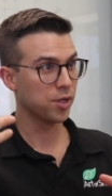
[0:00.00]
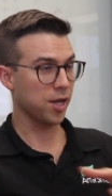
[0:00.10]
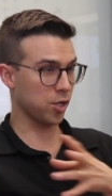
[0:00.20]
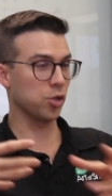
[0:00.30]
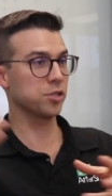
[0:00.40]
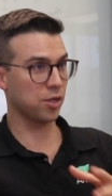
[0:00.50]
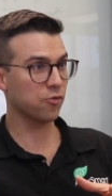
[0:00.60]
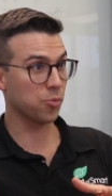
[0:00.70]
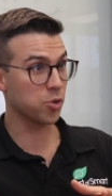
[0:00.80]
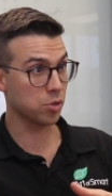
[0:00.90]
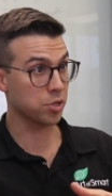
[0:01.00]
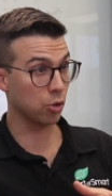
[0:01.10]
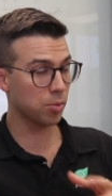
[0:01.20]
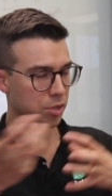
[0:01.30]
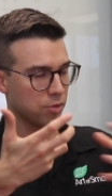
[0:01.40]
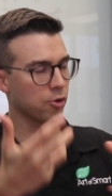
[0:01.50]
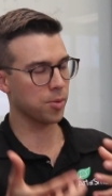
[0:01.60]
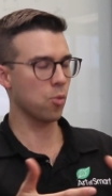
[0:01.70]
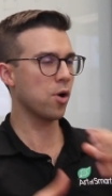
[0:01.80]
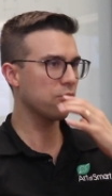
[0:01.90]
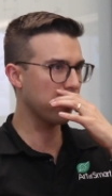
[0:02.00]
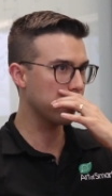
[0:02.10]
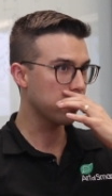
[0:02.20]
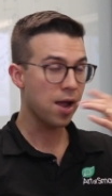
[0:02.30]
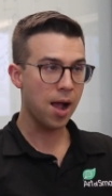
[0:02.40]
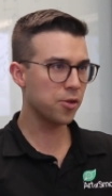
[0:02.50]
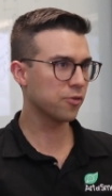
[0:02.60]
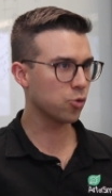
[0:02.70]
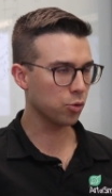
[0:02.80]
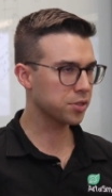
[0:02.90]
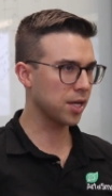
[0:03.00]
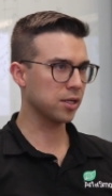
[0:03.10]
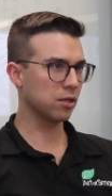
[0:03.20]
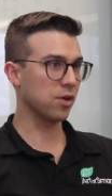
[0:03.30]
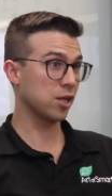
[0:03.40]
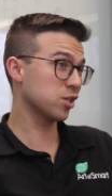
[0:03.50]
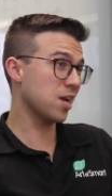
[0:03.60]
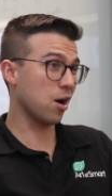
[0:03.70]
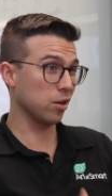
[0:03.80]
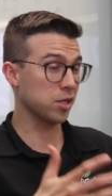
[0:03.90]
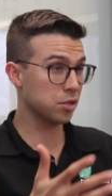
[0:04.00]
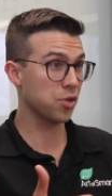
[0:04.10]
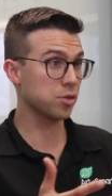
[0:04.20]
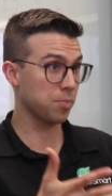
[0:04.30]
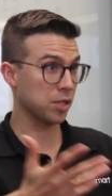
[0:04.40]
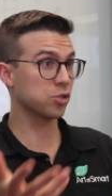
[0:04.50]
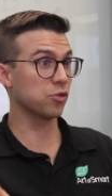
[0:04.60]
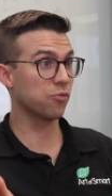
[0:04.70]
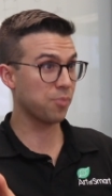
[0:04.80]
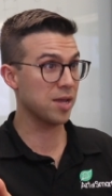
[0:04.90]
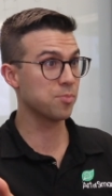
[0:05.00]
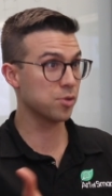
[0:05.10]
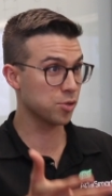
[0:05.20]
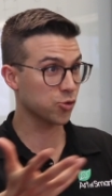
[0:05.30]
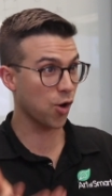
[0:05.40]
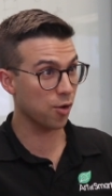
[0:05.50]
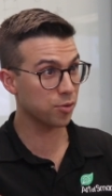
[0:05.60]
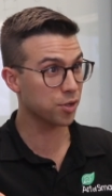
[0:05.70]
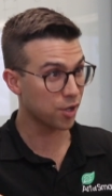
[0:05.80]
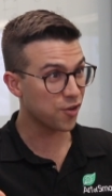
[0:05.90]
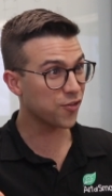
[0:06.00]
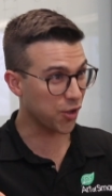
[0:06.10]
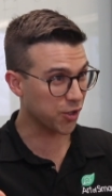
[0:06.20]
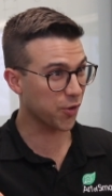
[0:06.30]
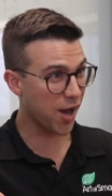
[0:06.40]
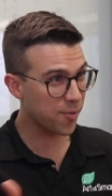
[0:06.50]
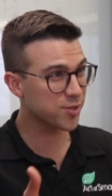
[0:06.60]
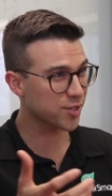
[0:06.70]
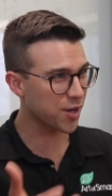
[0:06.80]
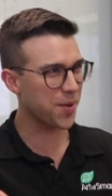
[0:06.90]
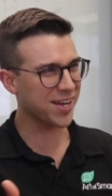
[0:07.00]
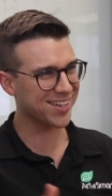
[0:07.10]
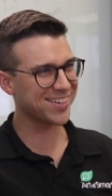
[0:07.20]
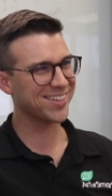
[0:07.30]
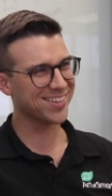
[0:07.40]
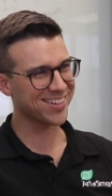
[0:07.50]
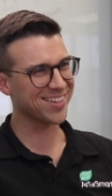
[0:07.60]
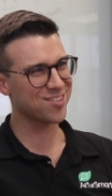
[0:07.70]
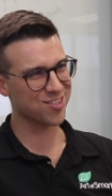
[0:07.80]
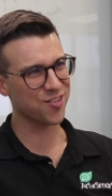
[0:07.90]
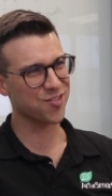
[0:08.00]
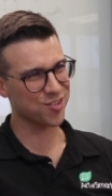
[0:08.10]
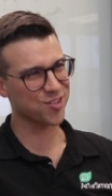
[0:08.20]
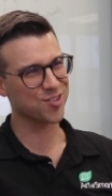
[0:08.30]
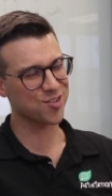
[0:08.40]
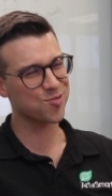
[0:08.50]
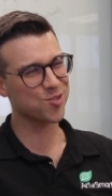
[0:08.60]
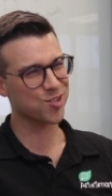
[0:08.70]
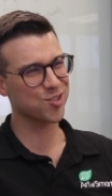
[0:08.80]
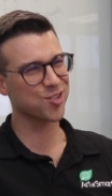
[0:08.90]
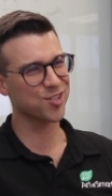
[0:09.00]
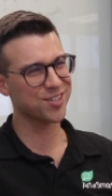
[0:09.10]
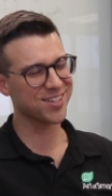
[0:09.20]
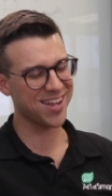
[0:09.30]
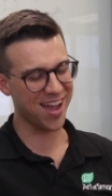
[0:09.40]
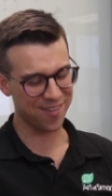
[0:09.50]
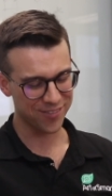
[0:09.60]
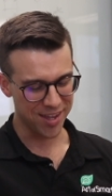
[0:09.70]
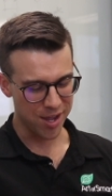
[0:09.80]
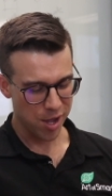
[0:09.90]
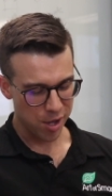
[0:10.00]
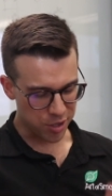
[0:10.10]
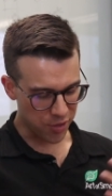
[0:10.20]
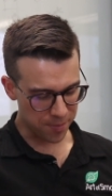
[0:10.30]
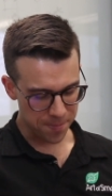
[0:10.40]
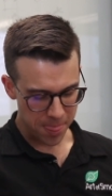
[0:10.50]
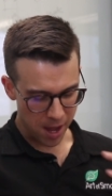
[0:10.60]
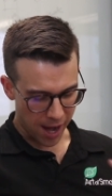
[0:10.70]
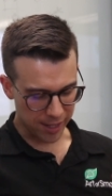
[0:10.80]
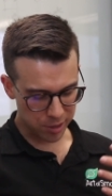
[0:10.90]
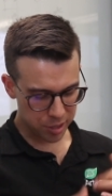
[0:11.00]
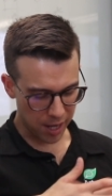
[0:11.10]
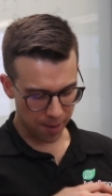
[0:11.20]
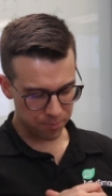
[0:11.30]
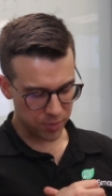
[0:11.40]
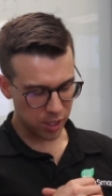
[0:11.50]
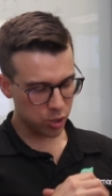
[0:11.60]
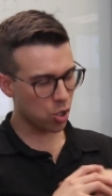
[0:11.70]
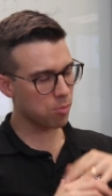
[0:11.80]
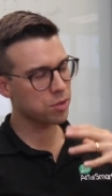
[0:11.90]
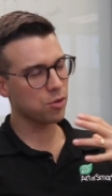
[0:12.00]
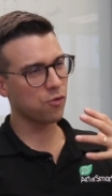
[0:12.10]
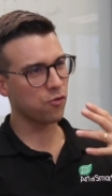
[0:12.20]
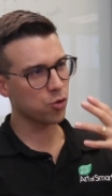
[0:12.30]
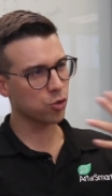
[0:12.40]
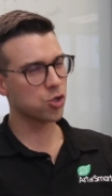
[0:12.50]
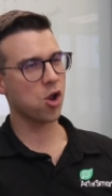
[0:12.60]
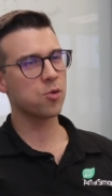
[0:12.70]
and content, yeah, from the new syllabus. You've got to be aware of that. And then of course, taking advantage. And now at least there's a bunch of papers and trials floating around, which is going to make it a little easier for students, which is good. Yeah. So then I guess in terms of your journey